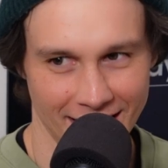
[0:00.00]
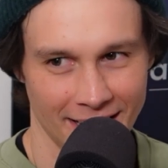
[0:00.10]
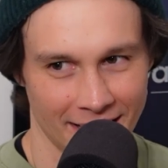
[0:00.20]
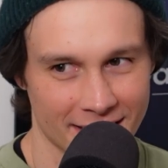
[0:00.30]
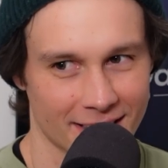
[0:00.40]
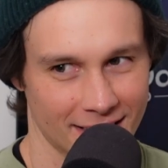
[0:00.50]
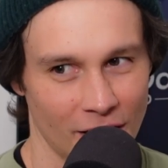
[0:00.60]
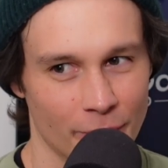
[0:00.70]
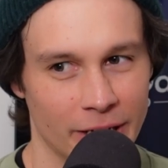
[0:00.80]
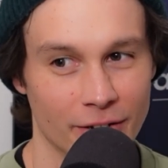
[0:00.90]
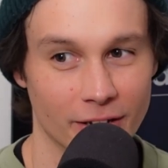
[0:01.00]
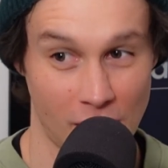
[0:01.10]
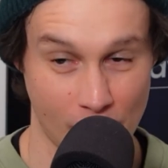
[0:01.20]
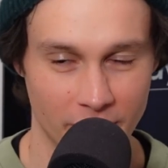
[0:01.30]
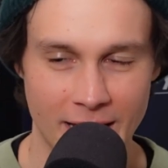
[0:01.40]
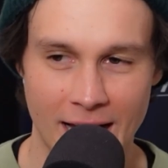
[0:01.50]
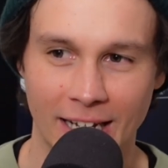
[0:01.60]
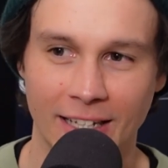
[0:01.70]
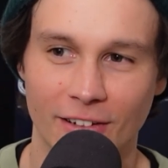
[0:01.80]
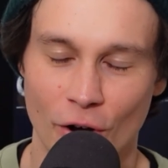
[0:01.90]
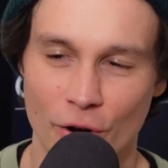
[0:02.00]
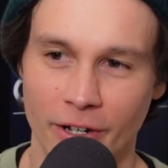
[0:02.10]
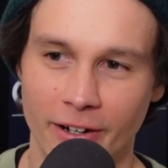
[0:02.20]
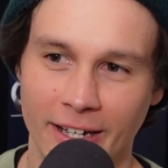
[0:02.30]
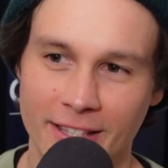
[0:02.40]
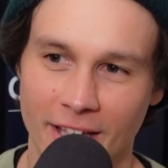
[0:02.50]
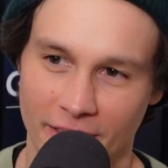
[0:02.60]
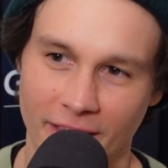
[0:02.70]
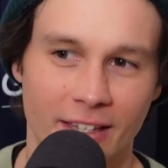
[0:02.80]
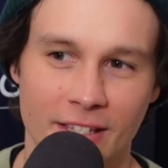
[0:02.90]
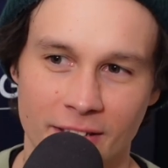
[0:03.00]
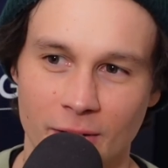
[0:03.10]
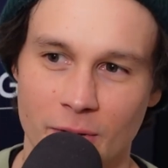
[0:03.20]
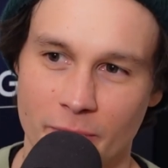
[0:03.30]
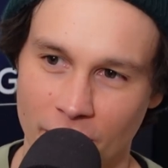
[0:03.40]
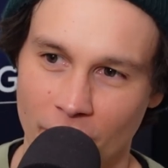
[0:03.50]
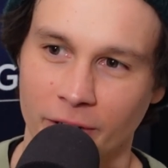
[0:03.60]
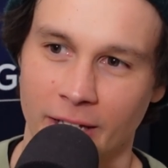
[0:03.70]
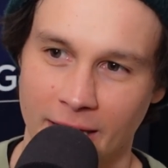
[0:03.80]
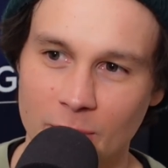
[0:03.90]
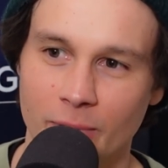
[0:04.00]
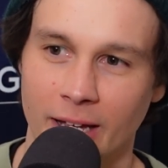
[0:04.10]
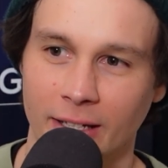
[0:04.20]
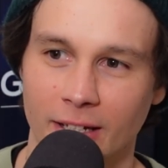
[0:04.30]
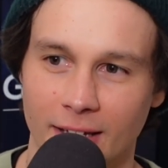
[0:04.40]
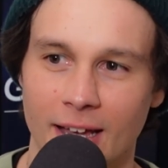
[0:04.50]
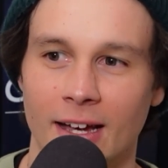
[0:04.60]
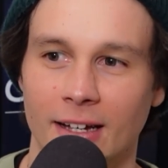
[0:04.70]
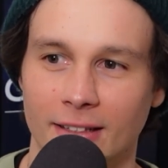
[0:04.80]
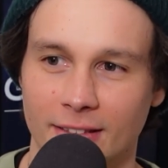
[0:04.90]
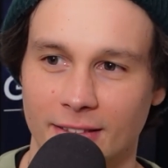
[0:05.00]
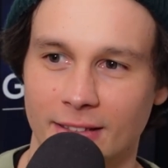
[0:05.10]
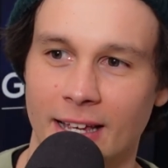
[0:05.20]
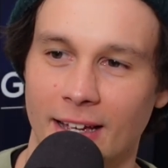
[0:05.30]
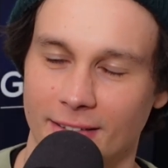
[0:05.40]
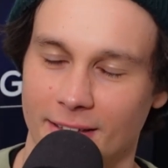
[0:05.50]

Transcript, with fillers: It is. I've been. I'm a Dowling owner, and I think he's going to be mid only. He's playing. Uh, yeah,